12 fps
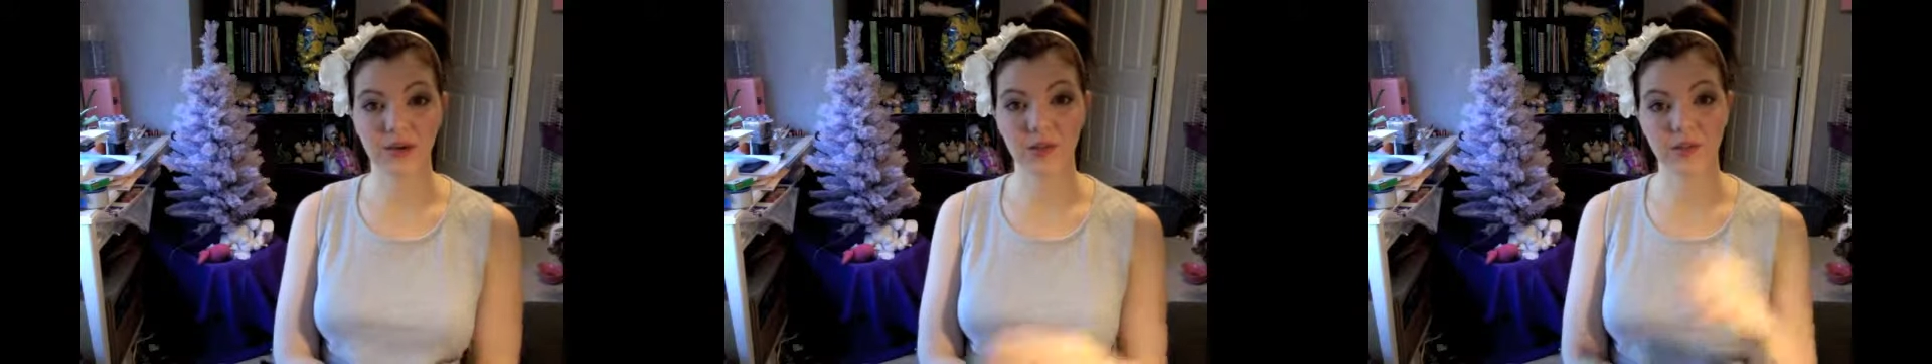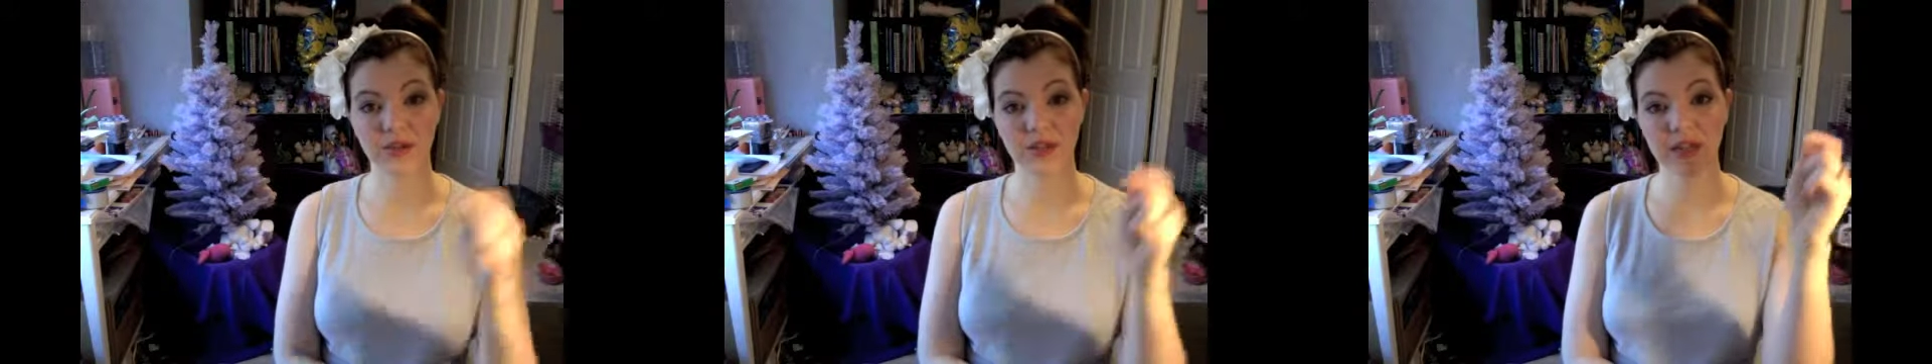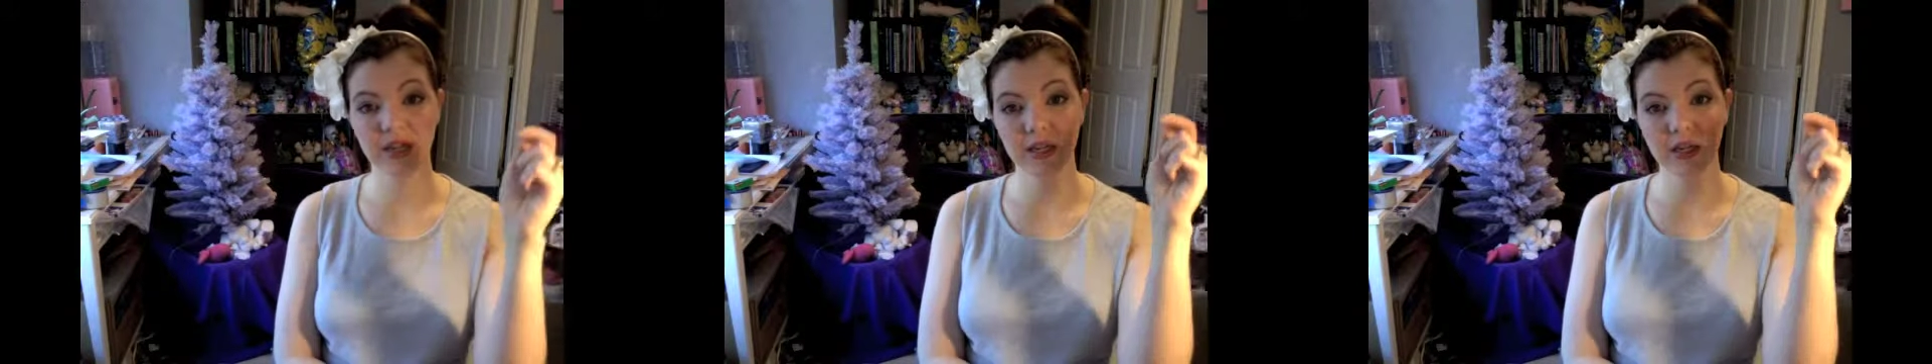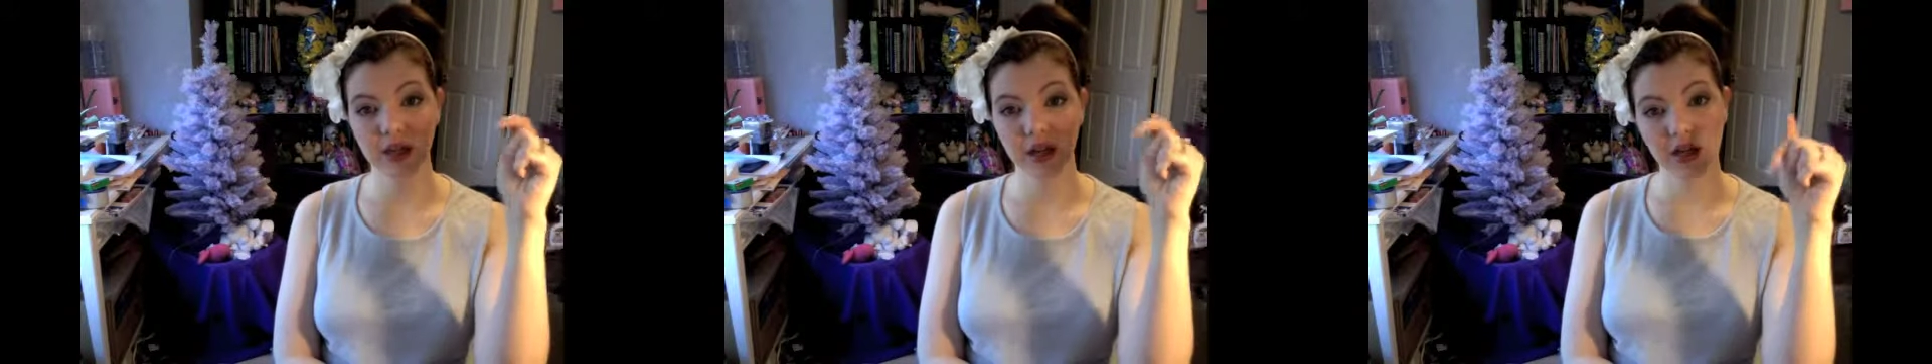I will put the
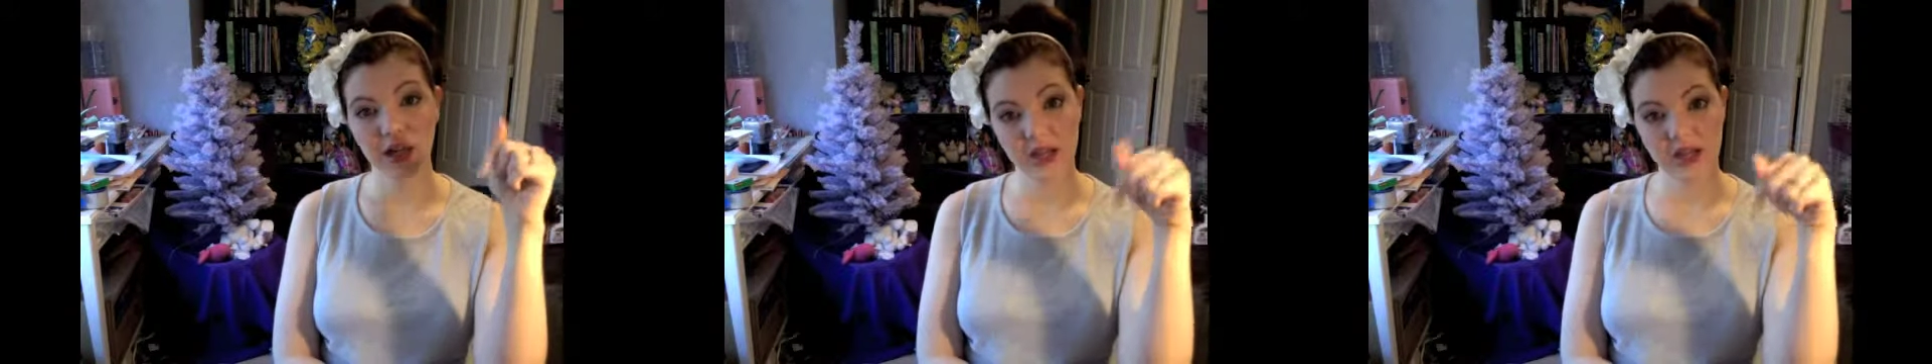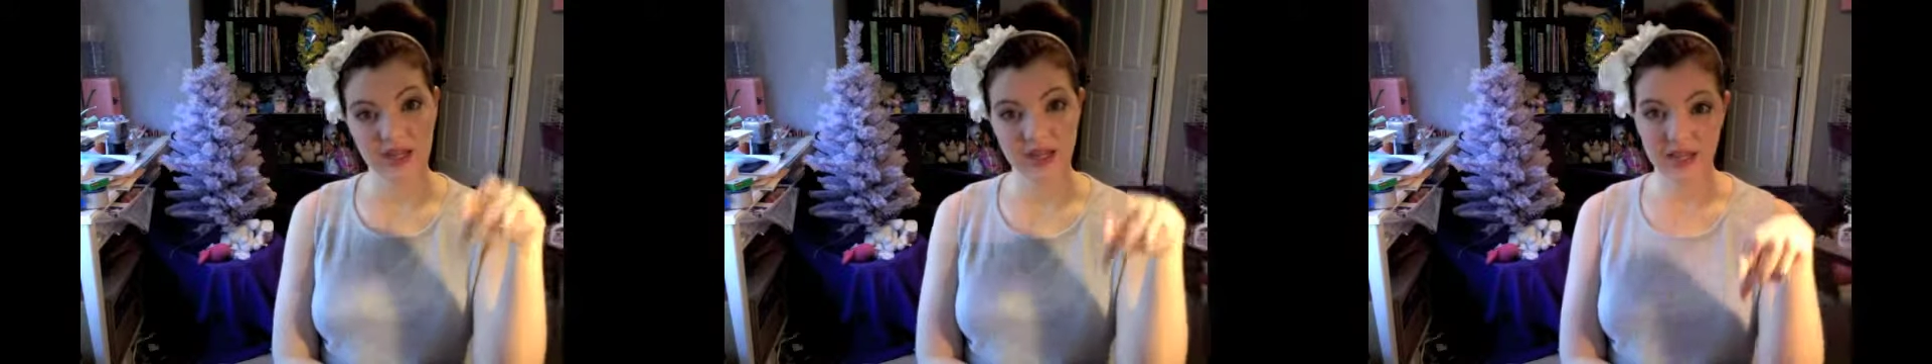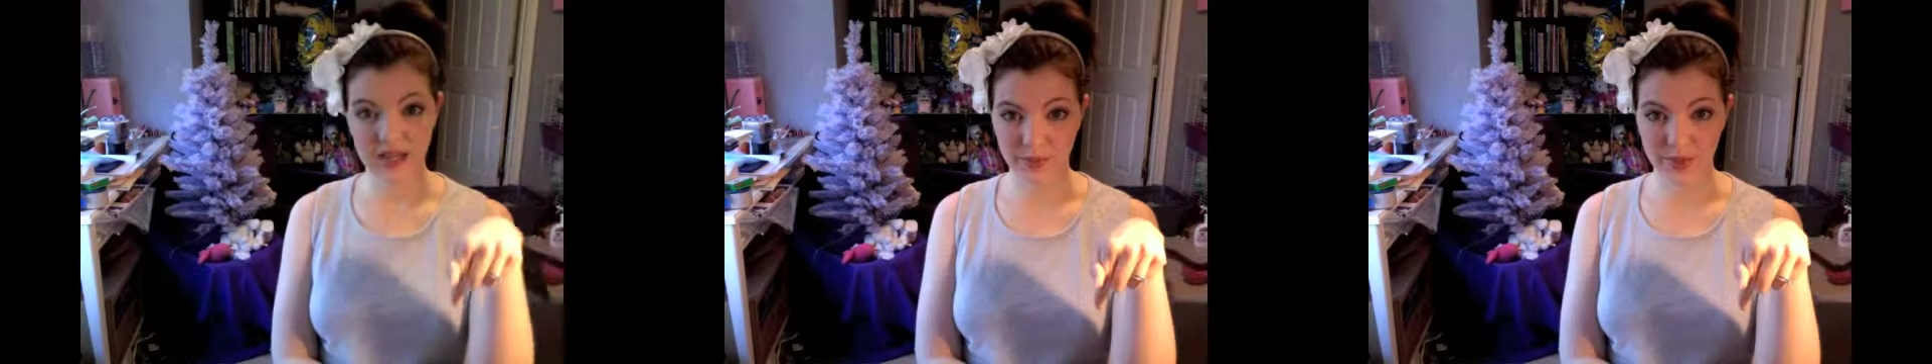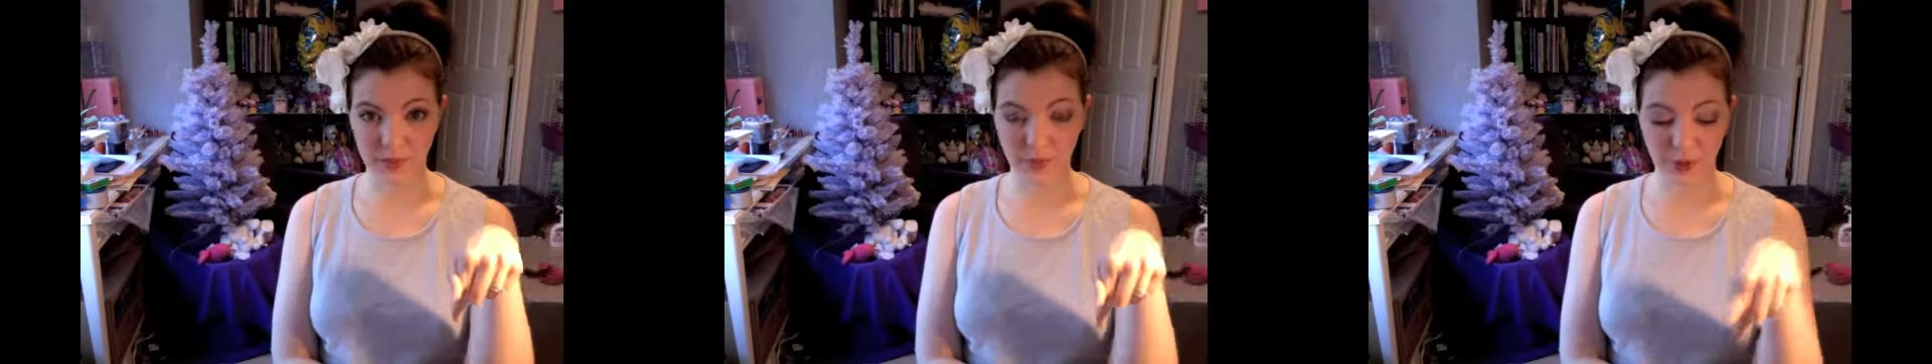link in the
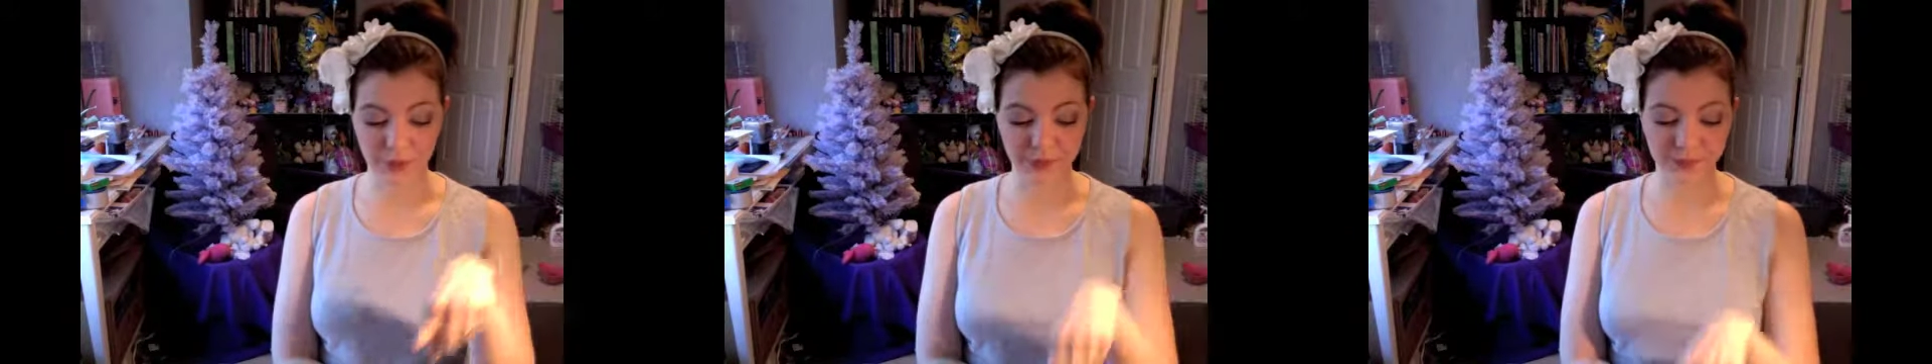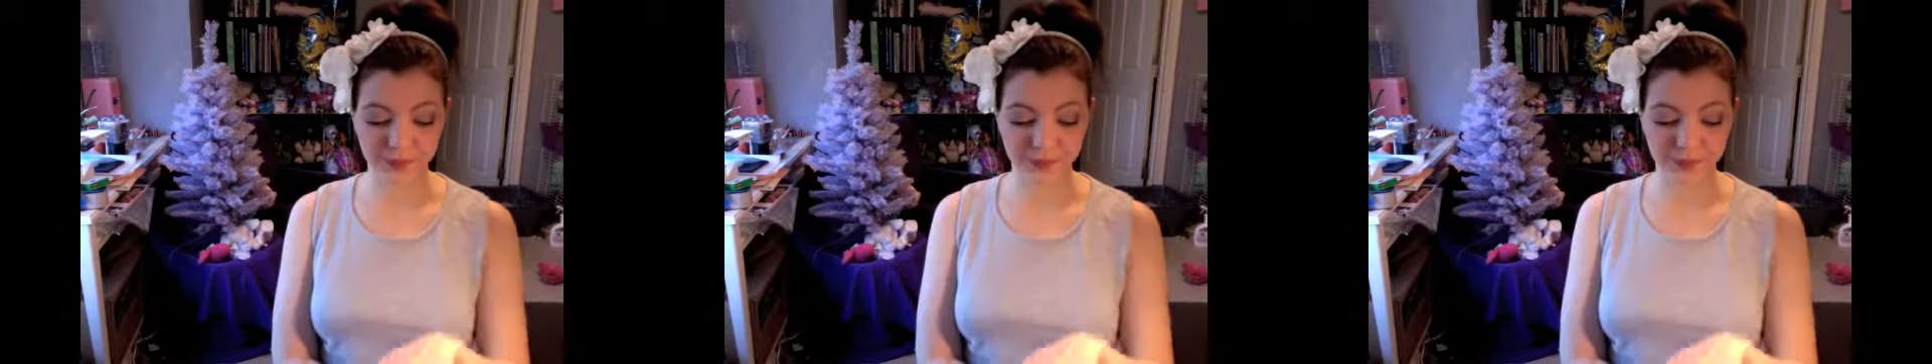bottom bar.